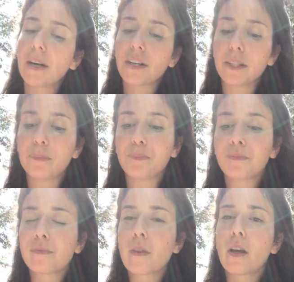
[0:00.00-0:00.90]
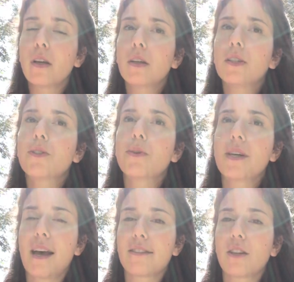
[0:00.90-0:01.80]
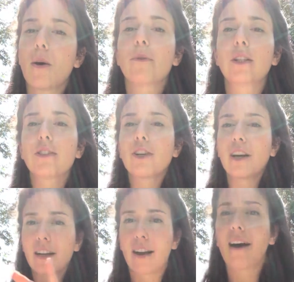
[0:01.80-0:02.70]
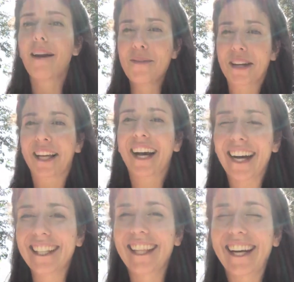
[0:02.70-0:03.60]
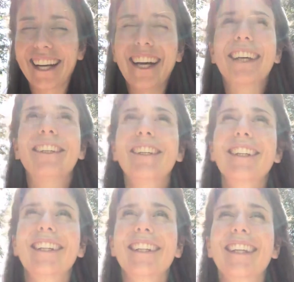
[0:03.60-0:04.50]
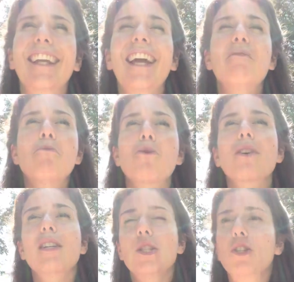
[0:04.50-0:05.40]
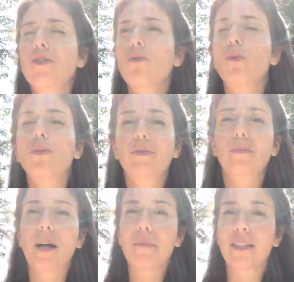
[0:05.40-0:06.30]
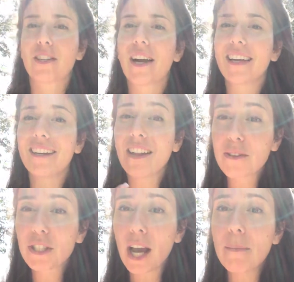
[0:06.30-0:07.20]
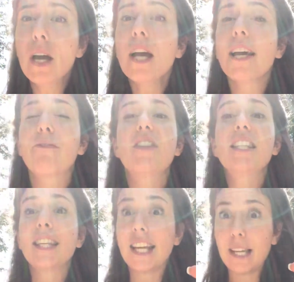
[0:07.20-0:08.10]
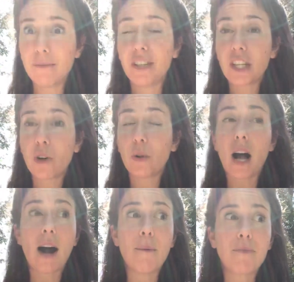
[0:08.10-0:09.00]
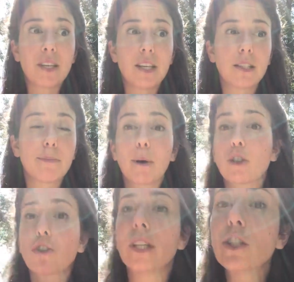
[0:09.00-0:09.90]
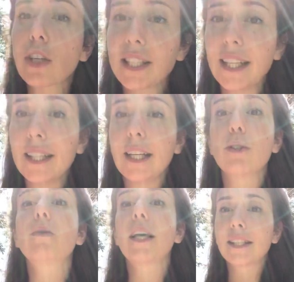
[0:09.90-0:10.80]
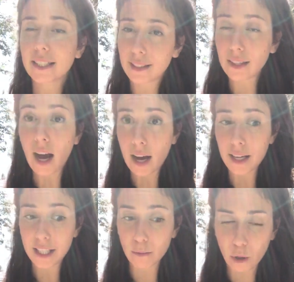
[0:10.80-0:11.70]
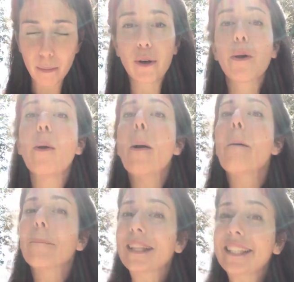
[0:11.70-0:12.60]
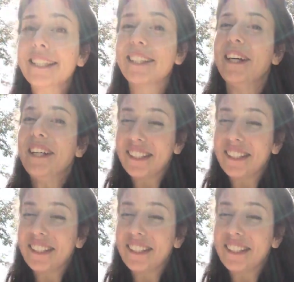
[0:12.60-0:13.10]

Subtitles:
butter. So yes, I'm gonna cut it there, and I'll get more into whole food plant-based diet another time. If this video sparked your interest in it and you'd like to hear more about it, please